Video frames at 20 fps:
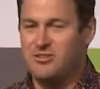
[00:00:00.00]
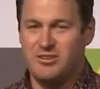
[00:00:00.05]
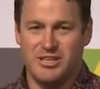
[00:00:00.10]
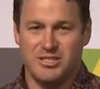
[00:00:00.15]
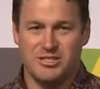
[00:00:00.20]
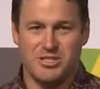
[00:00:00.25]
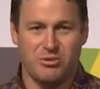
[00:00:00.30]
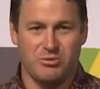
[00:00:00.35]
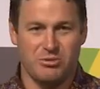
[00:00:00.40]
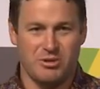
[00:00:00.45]

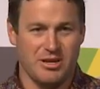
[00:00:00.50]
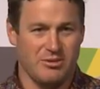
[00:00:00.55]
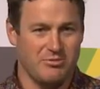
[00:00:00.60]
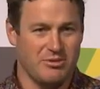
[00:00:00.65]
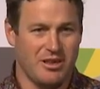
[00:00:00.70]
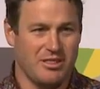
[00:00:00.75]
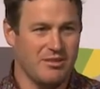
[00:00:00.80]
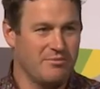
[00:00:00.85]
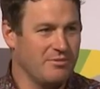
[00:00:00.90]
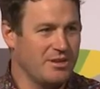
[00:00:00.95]
toolkit, one of
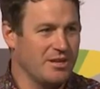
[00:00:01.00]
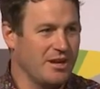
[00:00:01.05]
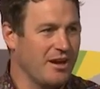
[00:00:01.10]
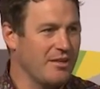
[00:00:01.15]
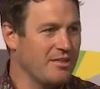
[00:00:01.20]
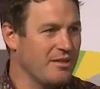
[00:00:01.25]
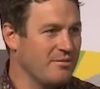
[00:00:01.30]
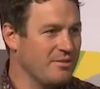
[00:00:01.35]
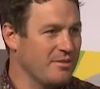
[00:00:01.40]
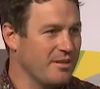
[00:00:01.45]
the, you
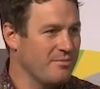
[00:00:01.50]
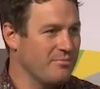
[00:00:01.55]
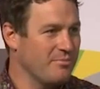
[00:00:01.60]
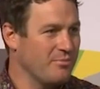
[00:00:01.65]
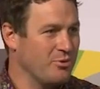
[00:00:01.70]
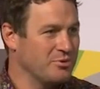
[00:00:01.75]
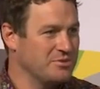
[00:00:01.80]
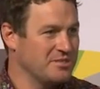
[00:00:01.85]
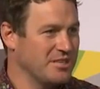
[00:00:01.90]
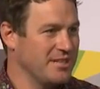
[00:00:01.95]
know, the more
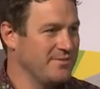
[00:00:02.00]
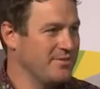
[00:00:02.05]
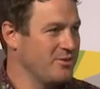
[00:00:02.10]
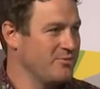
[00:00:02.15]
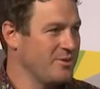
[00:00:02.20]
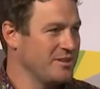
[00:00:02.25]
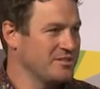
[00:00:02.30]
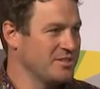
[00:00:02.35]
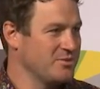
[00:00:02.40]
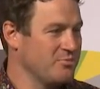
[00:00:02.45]
significant
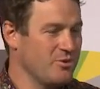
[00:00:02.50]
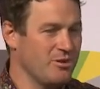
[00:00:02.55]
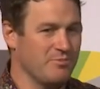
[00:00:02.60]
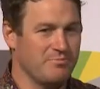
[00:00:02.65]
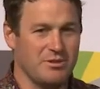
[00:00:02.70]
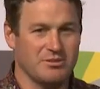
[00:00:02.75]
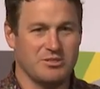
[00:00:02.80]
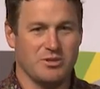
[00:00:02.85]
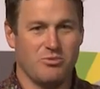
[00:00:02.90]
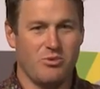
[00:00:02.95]
ones in the world,
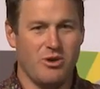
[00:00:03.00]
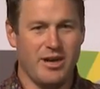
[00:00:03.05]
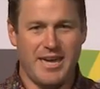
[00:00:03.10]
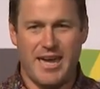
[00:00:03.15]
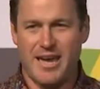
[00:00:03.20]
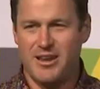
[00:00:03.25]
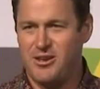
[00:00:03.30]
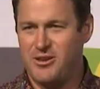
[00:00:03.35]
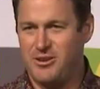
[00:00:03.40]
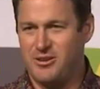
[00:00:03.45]
built at
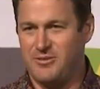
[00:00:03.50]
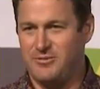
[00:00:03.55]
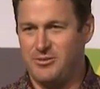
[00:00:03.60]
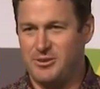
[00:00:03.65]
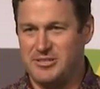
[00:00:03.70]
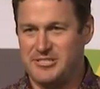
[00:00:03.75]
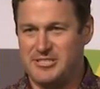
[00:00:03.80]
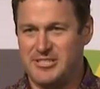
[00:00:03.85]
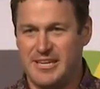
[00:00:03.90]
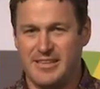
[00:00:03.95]
Waikato
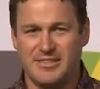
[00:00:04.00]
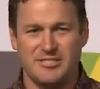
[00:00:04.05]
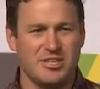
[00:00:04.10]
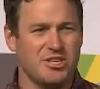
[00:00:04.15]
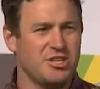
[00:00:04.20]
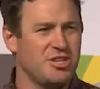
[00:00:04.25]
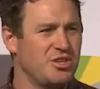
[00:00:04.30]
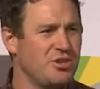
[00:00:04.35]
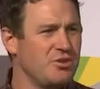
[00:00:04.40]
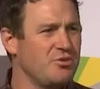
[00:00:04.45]
University. There's a
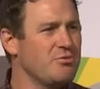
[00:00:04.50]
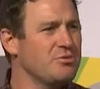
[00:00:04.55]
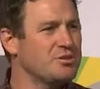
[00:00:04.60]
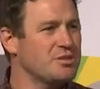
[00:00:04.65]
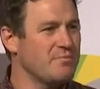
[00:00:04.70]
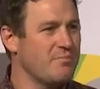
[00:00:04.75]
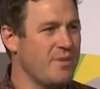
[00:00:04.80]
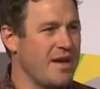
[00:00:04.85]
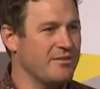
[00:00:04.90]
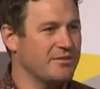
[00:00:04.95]
huge
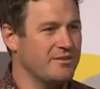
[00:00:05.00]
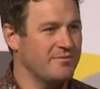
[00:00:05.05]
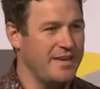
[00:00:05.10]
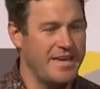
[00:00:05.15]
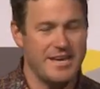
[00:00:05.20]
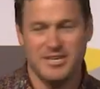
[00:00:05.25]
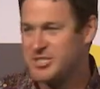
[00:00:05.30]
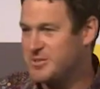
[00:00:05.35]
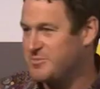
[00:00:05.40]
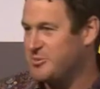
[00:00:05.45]
amount of
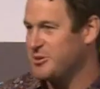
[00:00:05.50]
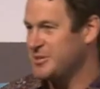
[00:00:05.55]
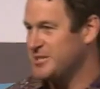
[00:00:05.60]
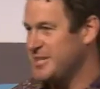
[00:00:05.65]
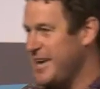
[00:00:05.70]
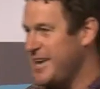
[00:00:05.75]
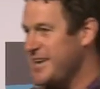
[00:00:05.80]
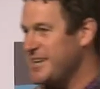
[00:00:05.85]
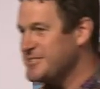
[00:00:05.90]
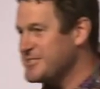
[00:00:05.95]

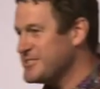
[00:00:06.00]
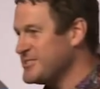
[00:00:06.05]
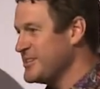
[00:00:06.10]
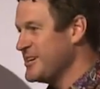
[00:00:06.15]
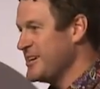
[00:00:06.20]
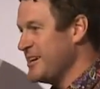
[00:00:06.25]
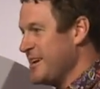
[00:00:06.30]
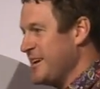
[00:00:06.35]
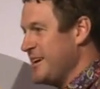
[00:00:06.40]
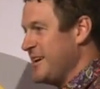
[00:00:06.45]
expertise
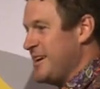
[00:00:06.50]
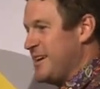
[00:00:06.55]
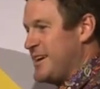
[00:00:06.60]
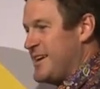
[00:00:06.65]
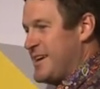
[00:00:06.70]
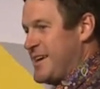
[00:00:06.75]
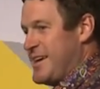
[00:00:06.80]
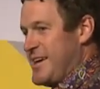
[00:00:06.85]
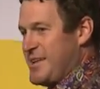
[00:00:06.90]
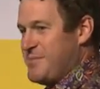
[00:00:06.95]

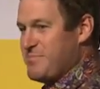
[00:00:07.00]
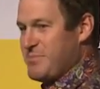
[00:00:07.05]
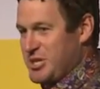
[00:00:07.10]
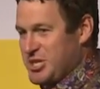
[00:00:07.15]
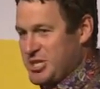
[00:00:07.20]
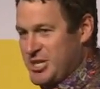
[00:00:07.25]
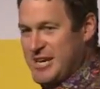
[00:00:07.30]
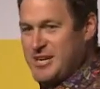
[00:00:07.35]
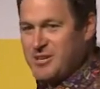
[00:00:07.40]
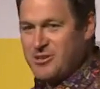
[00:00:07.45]
in
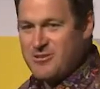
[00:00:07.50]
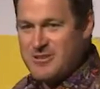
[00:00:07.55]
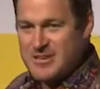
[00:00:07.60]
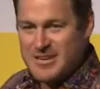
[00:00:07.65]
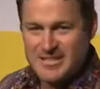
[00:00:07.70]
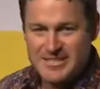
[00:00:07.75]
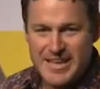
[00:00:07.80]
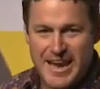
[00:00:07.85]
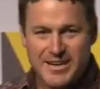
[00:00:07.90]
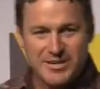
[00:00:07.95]
machine learning and
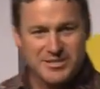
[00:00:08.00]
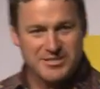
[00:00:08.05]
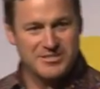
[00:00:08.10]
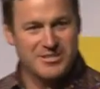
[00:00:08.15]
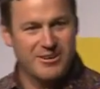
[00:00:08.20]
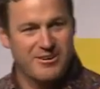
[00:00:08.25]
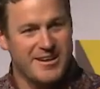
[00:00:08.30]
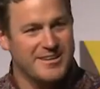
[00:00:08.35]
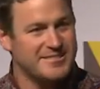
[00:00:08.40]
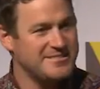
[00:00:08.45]
data
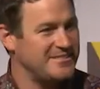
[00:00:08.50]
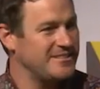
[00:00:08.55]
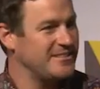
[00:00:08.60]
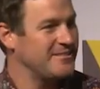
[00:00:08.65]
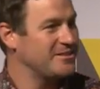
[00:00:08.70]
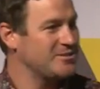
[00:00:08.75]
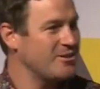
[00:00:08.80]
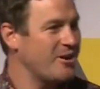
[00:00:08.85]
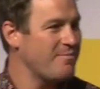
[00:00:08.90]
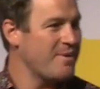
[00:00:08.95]
science sitting in the
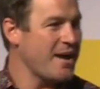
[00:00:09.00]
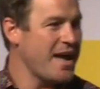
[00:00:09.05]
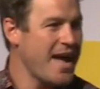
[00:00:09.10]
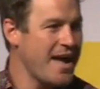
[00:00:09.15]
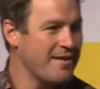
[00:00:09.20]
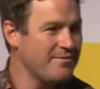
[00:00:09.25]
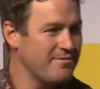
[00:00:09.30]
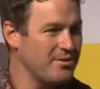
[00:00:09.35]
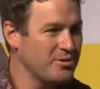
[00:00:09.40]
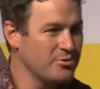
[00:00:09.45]
top half
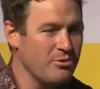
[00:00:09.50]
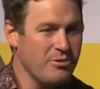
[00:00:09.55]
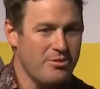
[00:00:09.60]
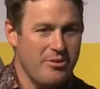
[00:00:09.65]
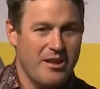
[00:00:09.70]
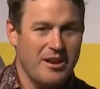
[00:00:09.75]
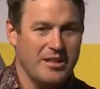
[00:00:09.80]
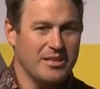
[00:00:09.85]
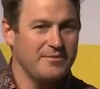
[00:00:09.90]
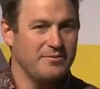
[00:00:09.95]
of the North
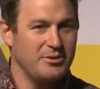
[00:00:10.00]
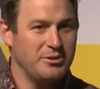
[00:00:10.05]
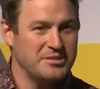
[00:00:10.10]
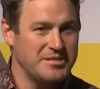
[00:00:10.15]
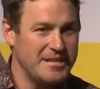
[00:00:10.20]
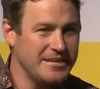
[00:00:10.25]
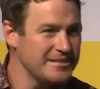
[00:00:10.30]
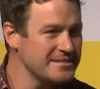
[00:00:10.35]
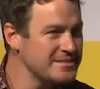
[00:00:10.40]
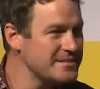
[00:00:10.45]
Island of New
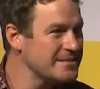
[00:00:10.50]
Zealand,